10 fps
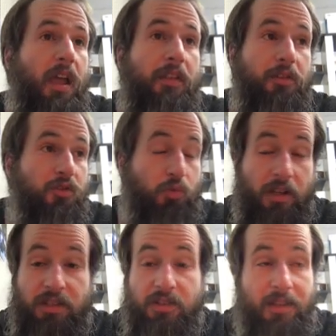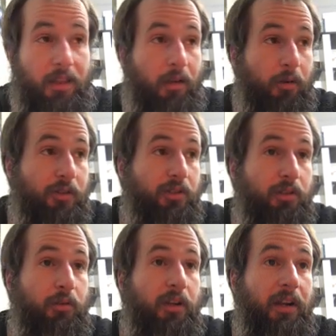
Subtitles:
and there's reasons that they were excluded,